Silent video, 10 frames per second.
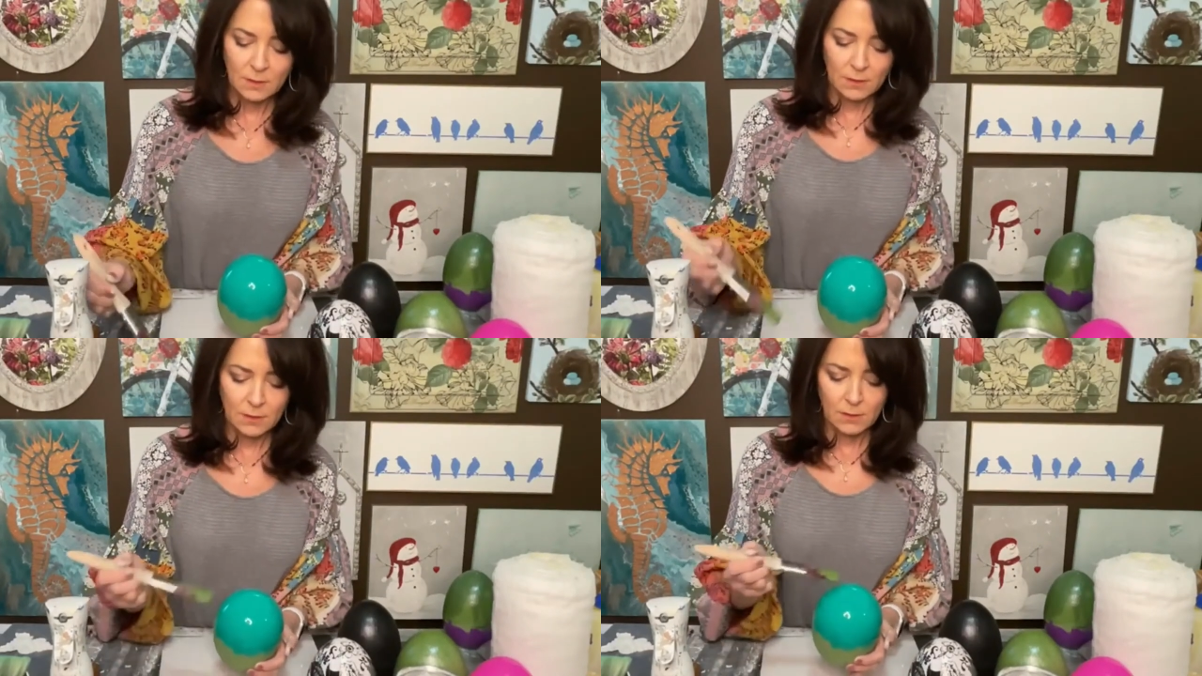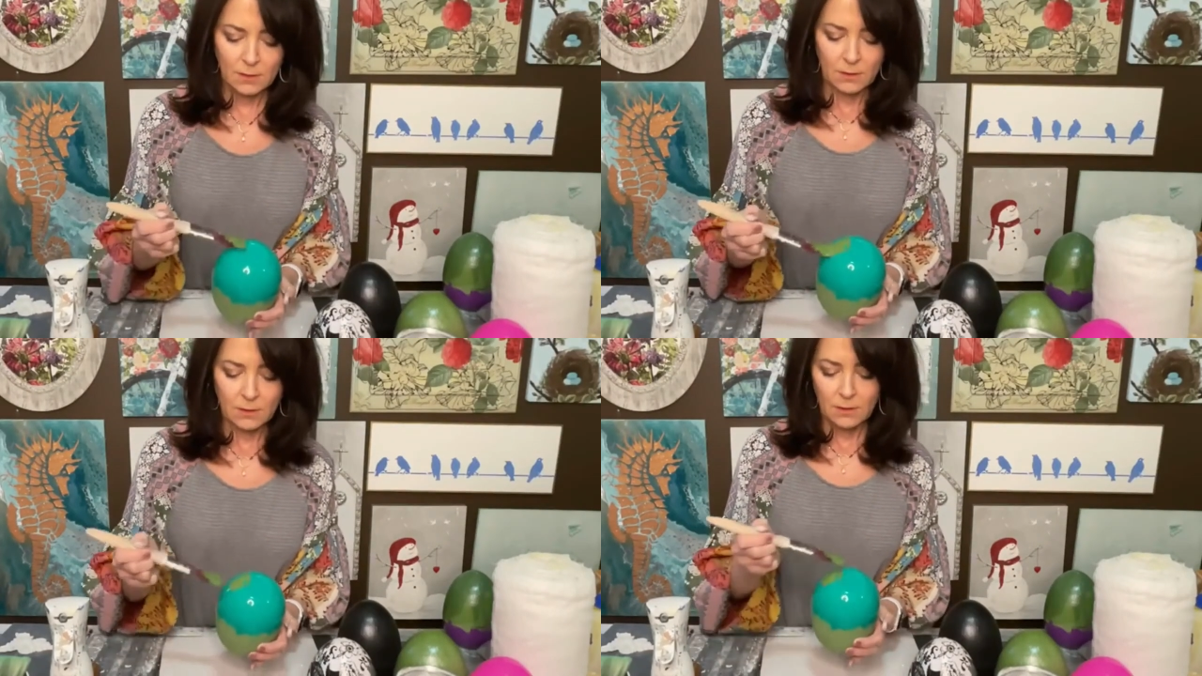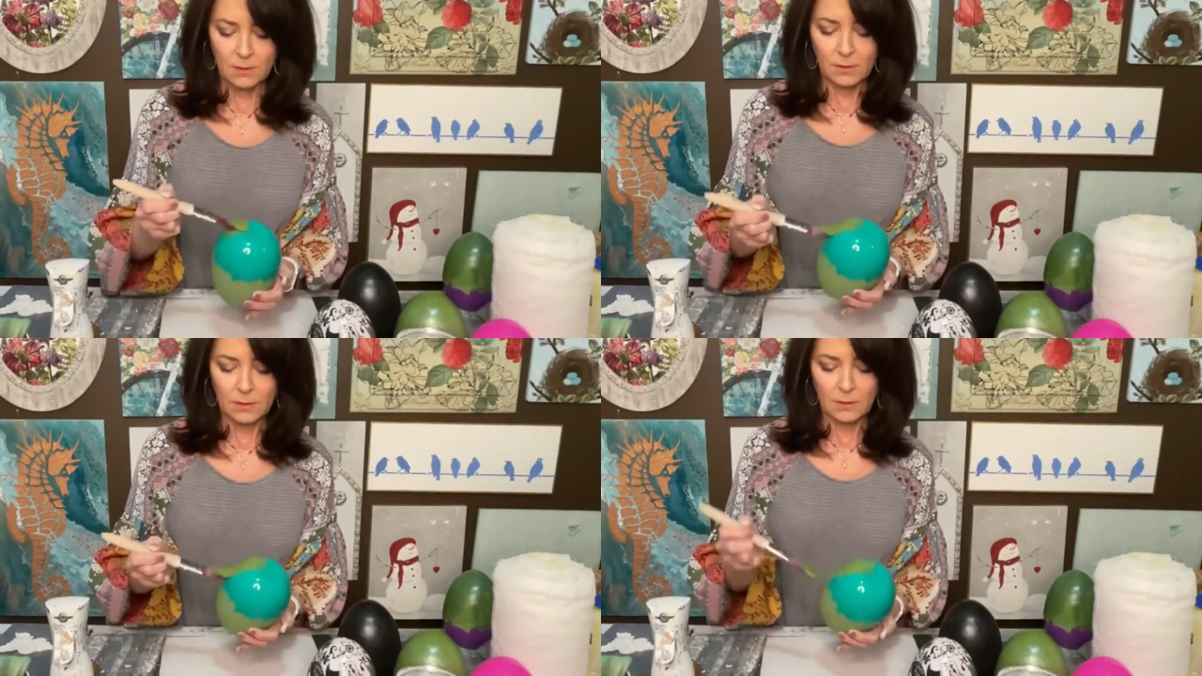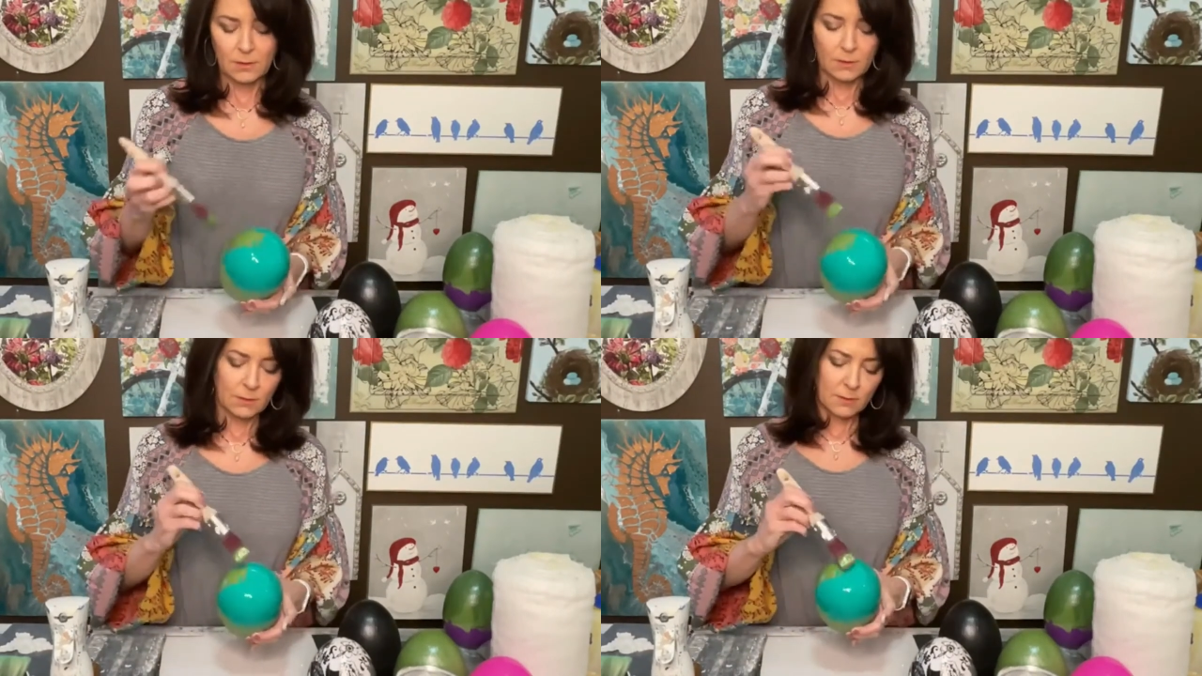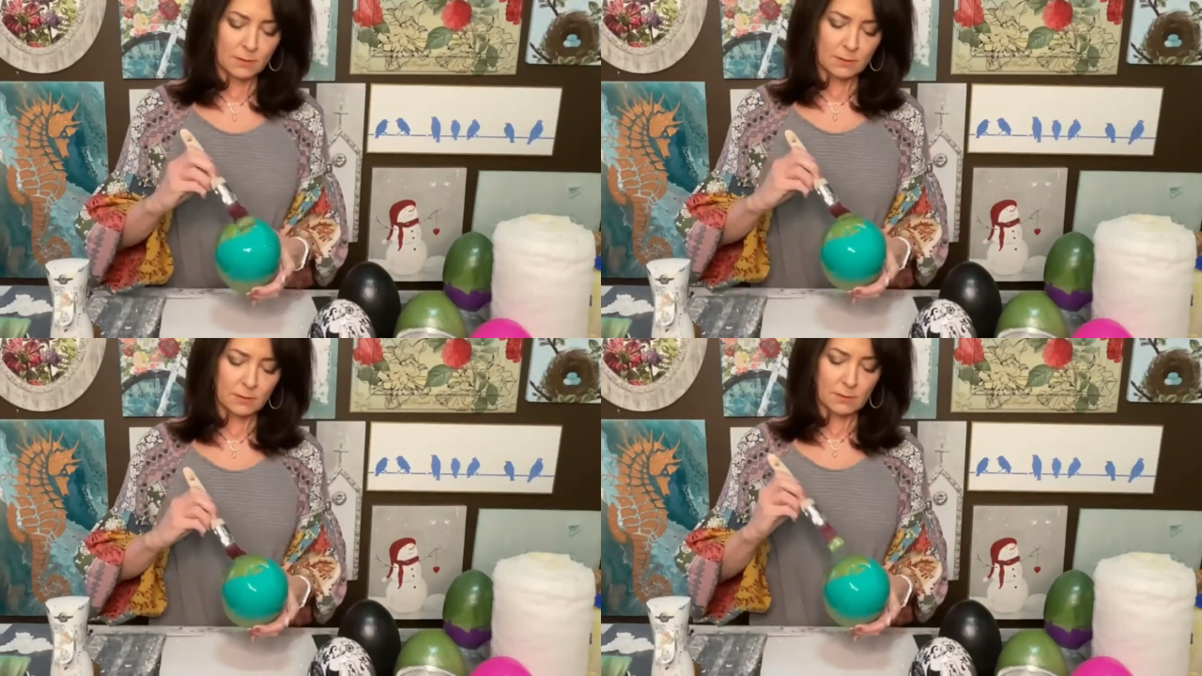
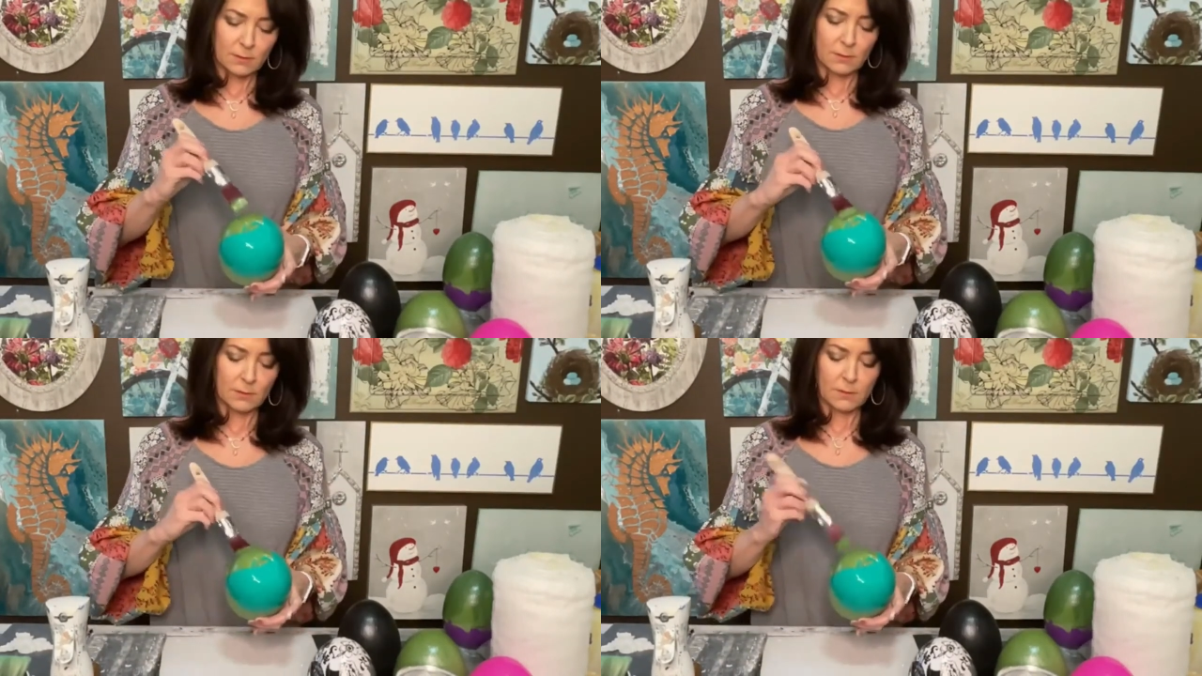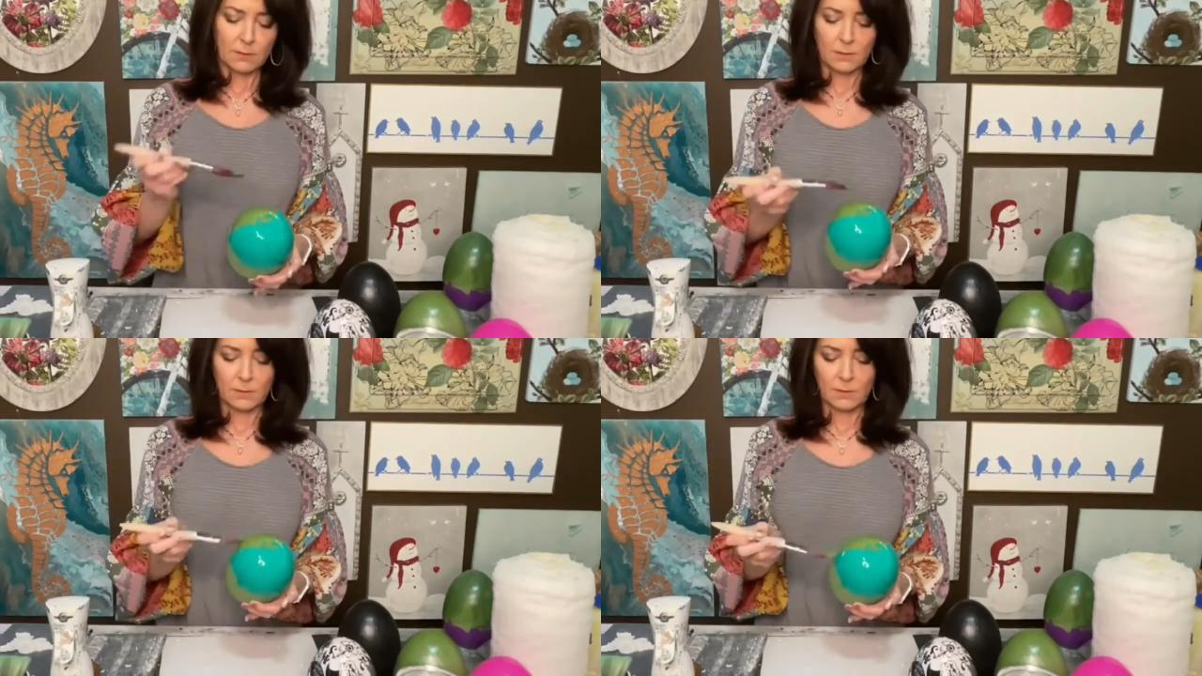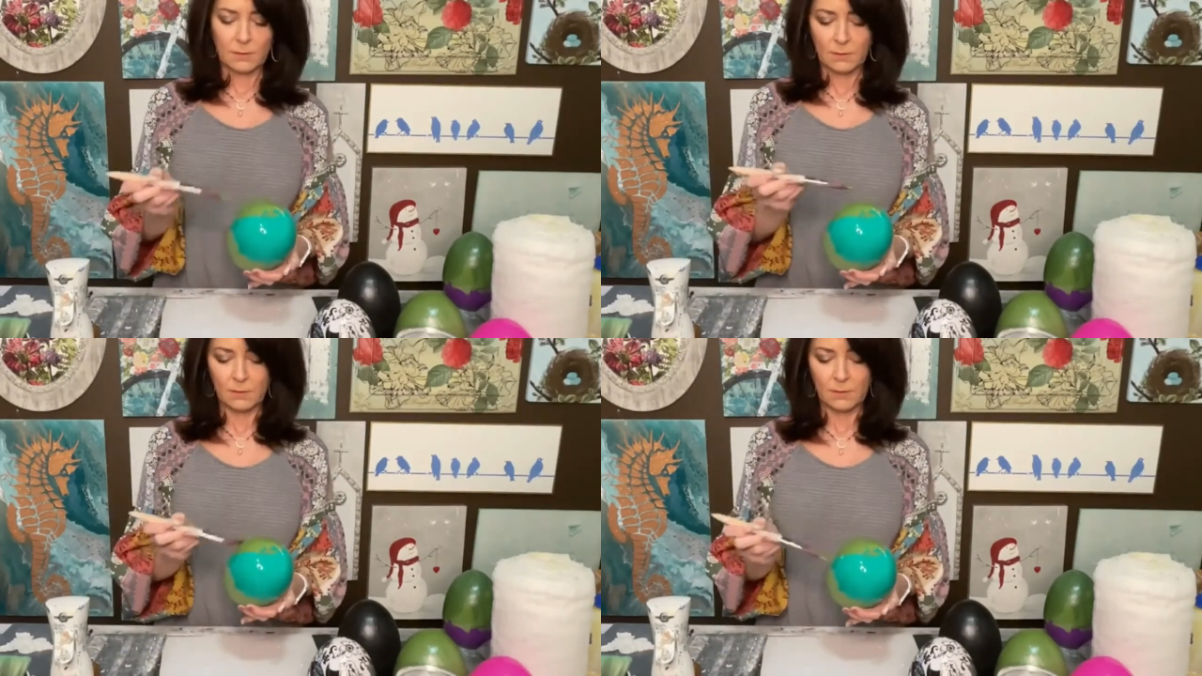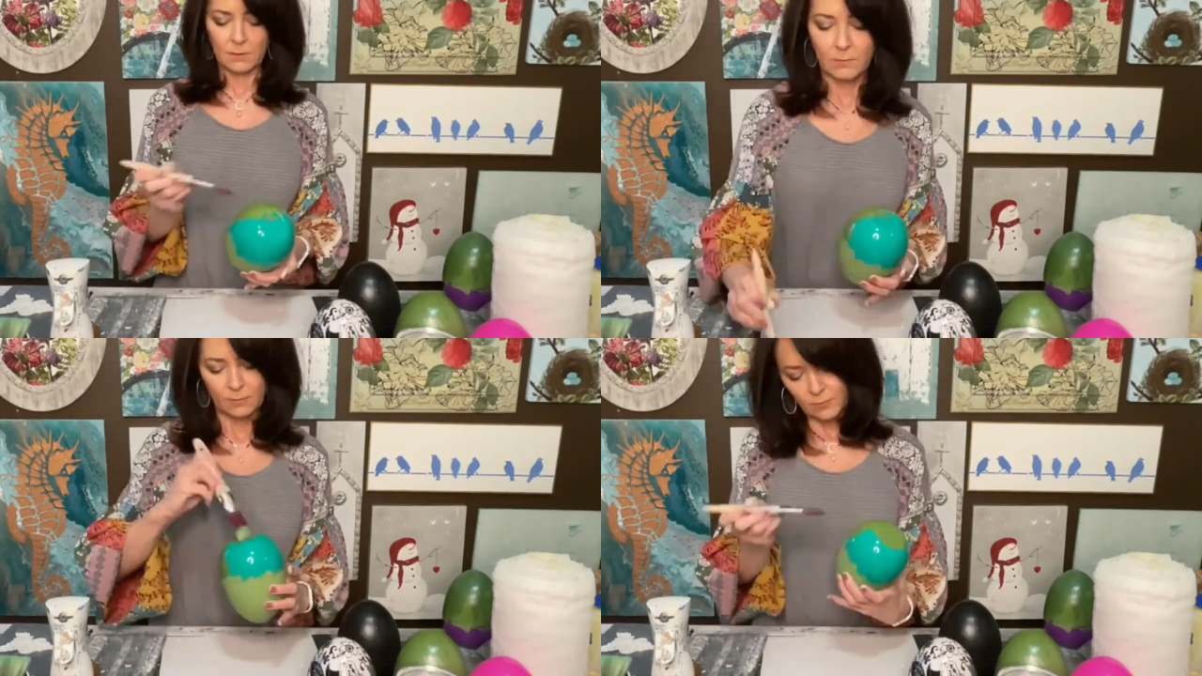Nothing is said.